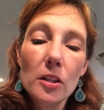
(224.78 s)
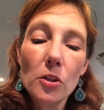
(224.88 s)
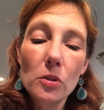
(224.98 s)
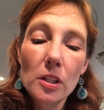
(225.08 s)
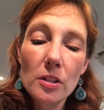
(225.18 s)

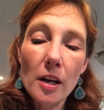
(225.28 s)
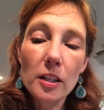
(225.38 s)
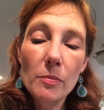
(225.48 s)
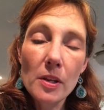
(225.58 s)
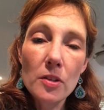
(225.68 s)
Union
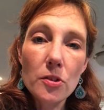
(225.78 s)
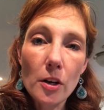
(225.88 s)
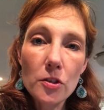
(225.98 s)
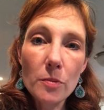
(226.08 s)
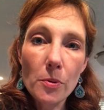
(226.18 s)
documents
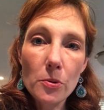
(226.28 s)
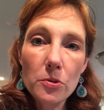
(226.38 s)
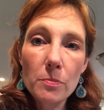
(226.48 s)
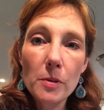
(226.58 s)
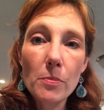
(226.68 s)
are
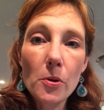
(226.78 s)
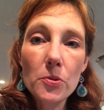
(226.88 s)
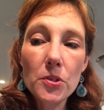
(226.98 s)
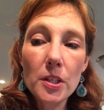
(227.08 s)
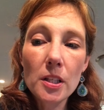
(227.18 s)
supposed to be
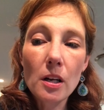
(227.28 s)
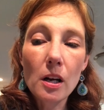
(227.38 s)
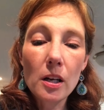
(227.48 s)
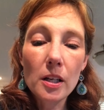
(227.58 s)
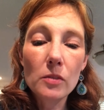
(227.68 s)
posted
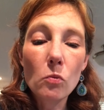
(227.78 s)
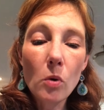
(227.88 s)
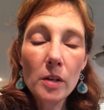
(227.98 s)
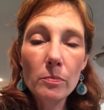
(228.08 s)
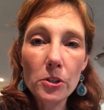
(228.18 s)
on
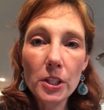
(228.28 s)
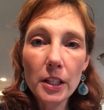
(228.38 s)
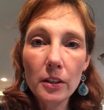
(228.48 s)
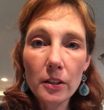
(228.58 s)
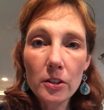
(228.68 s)
one
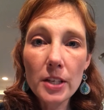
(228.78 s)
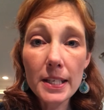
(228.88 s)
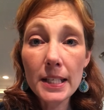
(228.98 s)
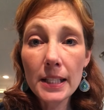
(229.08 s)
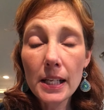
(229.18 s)
particular
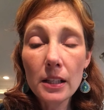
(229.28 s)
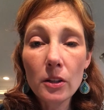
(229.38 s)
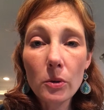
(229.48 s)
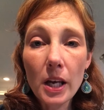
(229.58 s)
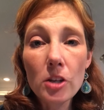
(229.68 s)
designated
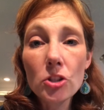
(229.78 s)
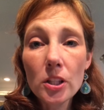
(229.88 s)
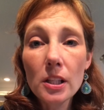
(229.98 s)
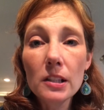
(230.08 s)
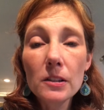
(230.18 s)

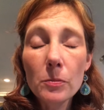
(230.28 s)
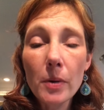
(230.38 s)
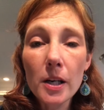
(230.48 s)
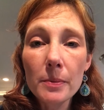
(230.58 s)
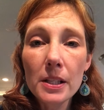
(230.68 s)
location in the
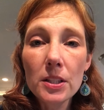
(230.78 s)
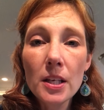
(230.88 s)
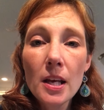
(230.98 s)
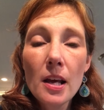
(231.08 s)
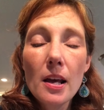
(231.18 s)
department,
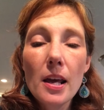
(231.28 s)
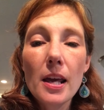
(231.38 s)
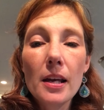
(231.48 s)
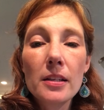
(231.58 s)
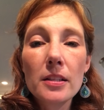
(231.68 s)

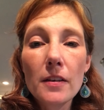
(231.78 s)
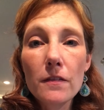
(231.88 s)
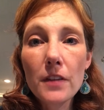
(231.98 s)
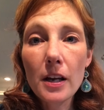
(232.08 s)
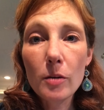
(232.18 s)
and
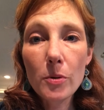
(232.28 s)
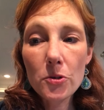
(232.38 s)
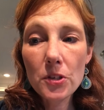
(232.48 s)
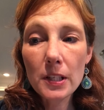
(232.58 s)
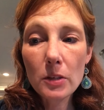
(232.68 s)
if they are
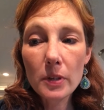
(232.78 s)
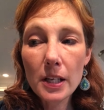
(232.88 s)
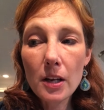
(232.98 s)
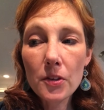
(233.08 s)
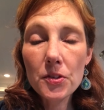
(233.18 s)
posted anywhere
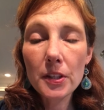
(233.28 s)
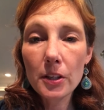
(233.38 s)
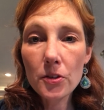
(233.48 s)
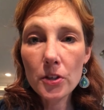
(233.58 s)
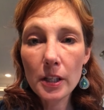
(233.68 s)
else,
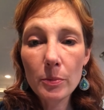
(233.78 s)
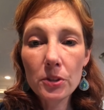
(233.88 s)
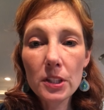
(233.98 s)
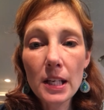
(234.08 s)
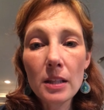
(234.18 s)
leaders are able
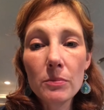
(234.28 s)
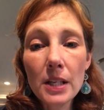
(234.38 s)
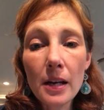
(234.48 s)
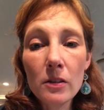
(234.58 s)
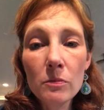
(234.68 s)
to take them
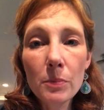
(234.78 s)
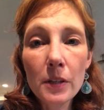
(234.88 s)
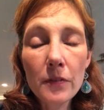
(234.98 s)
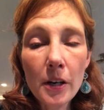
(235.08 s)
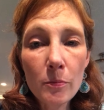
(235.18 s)
down. But
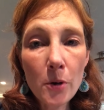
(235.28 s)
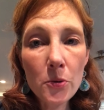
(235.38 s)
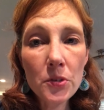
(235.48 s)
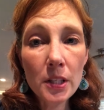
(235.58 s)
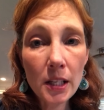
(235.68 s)
if they are
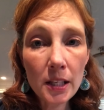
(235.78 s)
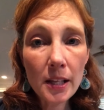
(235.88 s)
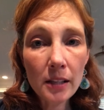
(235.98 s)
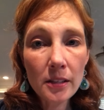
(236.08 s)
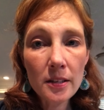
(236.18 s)
posted in
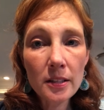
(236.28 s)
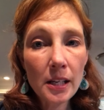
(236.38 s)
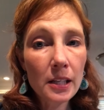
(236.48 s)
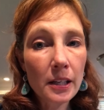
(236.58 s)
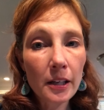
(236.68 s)
that
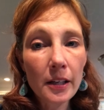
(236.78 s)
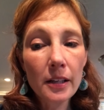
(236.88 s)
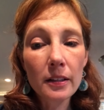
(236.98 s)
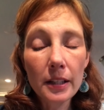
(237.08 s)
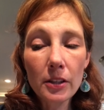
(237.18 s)
designated
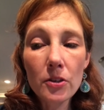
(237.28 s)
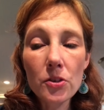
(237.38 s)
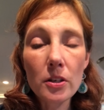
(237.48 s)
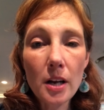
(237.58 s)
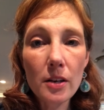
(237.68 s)
area, leaders
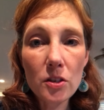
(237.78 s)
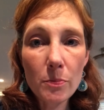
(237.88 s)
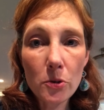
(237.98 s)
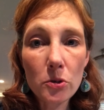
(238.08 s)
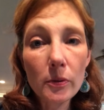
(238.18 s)
are not
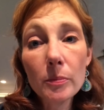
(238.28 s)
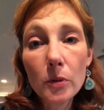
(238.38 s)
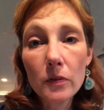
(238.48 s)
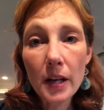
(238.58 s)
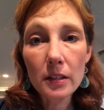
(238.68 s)
supposed to
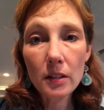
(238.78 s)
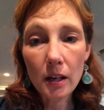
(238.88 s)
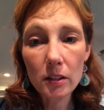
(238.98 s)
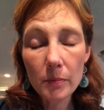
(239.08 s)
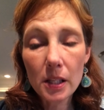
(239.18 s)
remove that
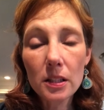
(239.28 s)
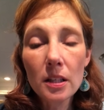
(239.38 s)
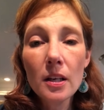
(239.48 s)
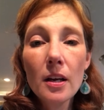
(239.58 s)
document